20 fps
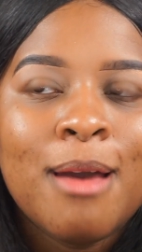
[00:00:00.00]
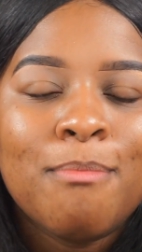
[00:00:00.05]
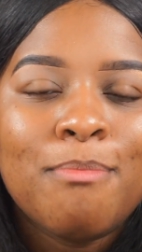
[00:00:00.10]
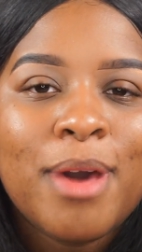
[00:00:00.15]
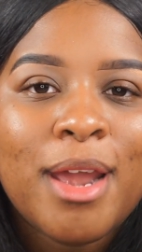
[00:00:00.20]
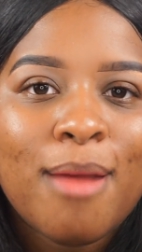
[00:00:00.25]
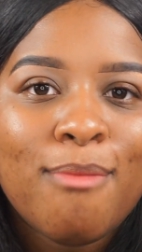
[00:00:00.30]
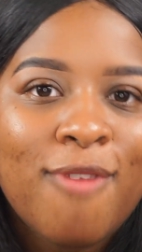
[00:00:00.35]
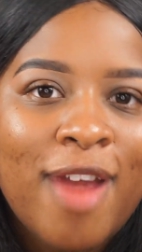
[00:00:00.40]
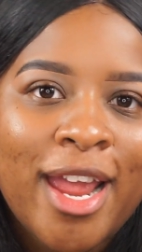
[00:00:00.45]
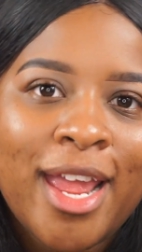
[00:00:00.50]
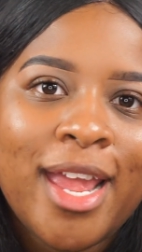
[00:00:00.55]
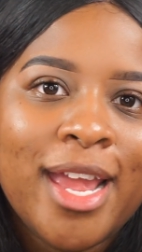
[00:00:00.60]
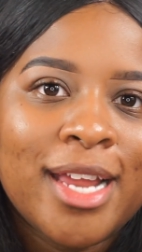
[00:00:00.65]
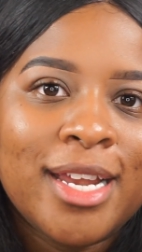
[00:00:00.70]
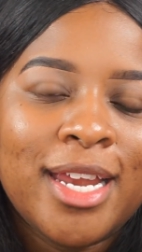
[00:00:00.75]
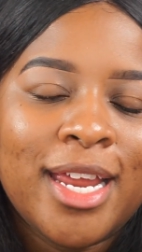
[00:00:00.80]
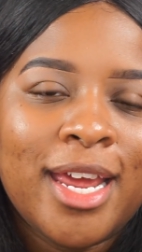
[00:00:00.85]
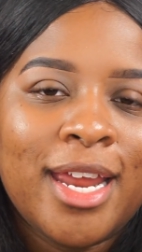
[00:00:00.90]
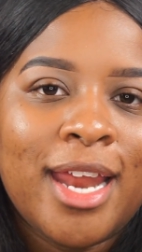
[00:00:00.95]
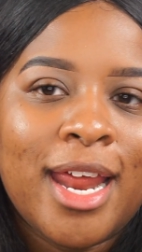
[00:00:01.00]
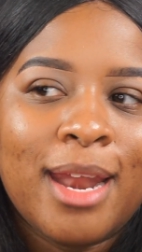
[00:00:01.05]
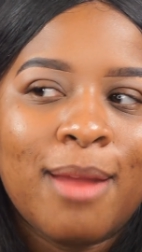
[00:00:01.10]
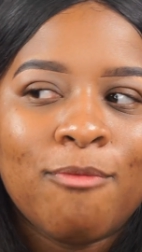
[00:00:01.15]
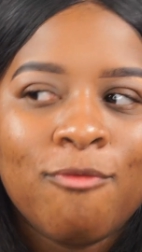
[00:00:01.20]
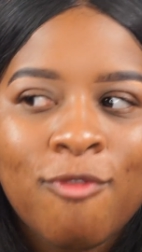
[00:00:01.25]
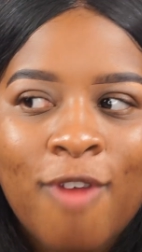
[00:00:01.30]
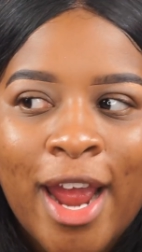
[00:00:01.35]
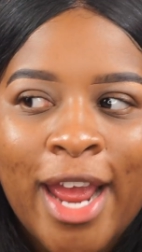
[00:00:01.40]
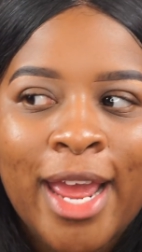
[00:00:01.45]
But I'm right-handed and
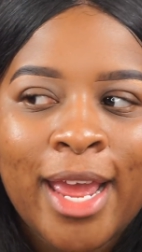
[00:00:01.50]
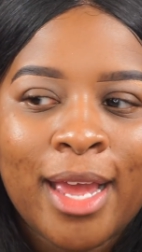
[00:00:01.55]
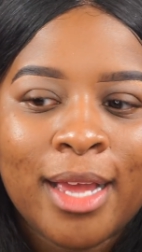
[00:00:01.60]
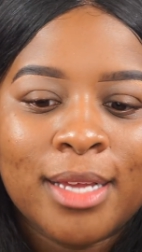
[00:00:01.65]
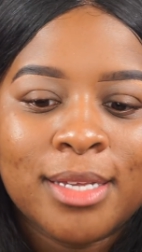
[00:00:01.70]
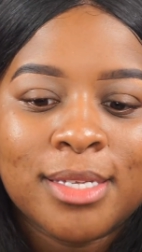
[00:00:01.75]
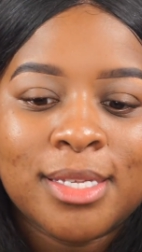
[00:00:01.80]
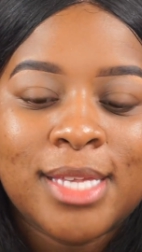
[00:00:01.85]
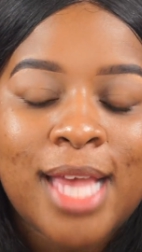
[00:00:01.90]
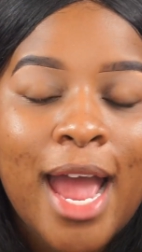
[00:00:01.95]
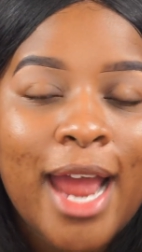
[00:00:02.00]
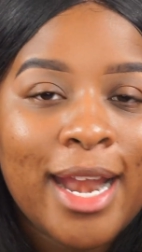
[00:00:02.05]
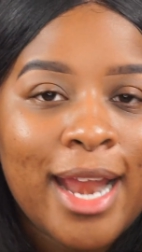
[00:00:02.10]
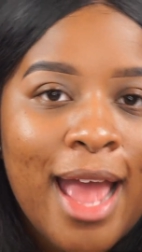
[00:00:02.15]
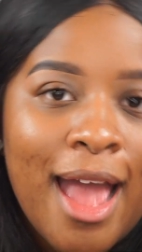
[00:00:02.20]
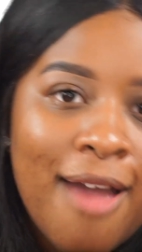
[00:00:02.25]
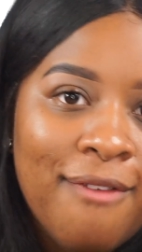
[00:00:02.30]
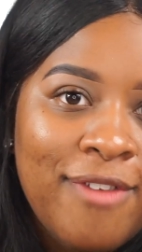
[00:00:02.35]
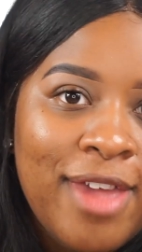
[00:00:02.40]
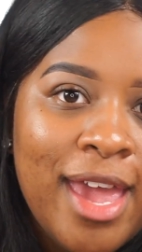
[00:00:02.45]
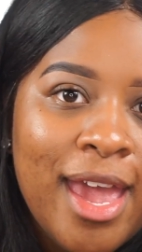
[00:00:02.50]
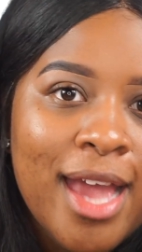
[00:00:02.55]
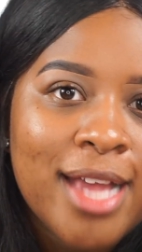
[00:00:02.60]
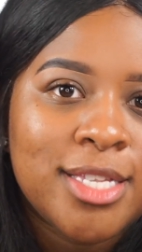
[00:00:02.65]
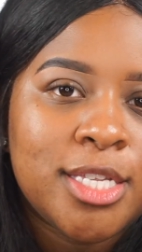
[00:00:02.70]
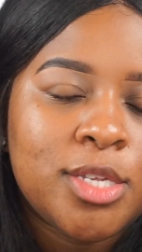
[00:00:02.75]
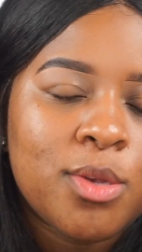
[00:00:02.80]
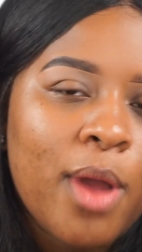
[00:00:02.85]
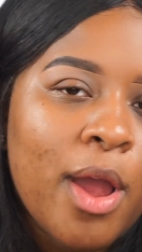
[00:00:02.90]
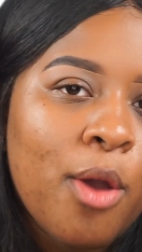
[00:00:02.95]
I'm right side heavy,
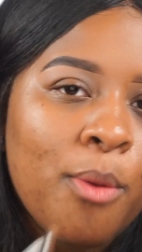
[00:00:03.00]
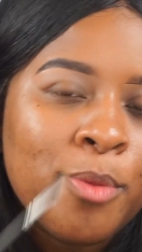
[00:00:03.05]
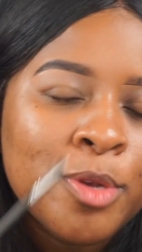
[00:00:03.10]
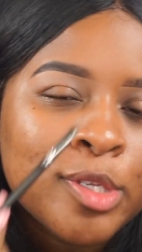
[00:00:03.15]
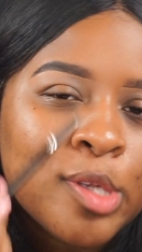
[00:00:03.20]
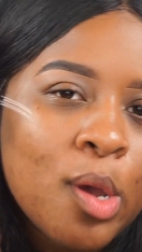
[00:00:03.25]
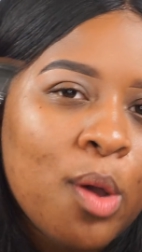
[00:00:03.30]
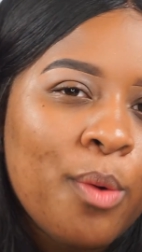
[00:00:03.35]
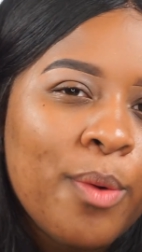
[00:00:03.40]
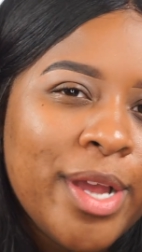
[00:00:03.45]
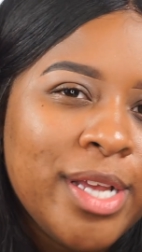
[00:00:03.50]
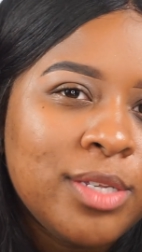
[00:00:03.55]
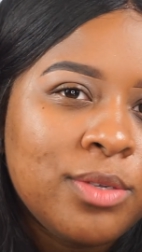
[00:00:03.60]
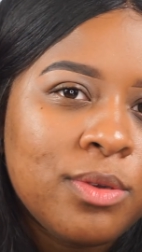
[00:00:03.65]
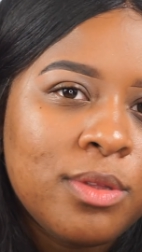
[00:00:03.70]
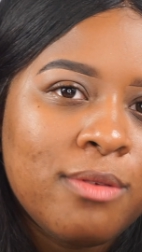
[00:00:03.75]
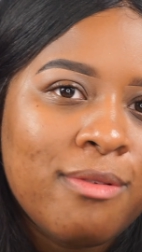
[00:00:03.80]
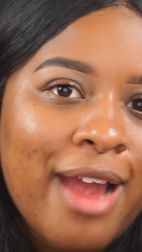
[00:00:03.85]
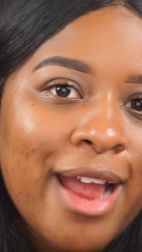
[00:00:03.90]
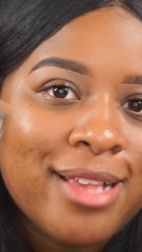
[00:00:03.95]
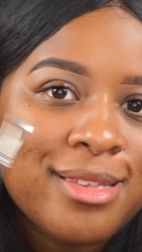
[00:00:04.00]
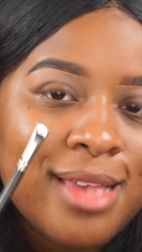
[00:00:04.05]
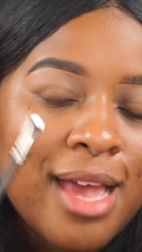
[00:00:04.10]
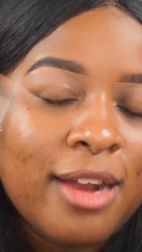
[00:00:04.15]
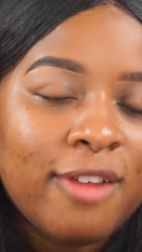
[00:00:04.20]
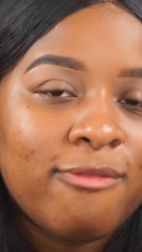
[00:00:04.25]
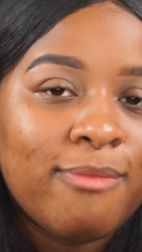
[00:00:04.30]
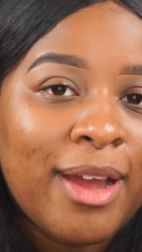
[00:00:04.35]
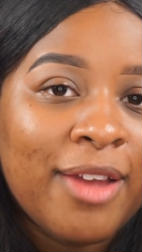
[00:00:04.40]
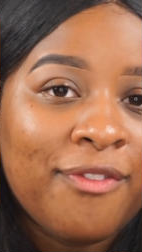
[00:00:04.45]
and so I almost always do the right
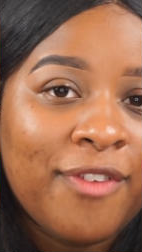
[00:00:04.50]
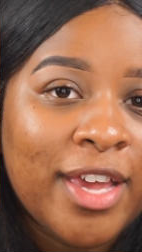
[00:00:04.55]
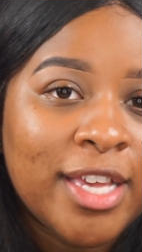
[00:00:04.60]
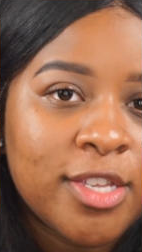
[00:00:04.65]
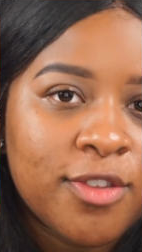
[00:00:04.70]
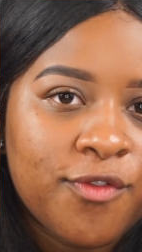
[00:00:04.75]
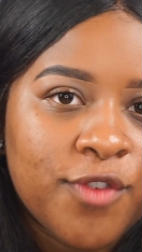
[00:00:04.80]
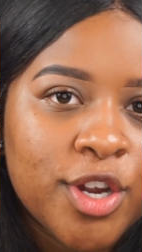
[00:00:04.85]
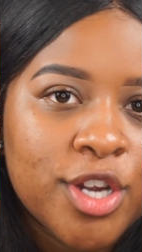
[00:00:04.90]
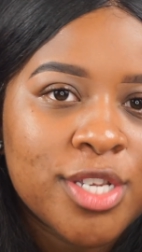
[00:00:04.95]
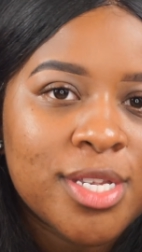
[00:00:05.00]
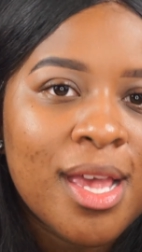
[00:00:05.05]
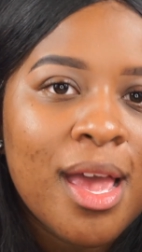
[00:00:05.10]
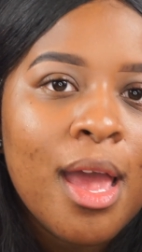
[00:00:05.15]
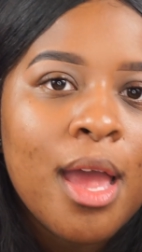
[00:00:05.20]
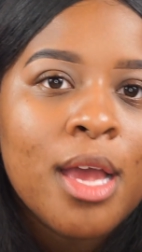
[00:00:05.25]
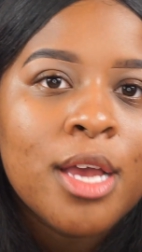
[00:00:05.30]
side of my face first.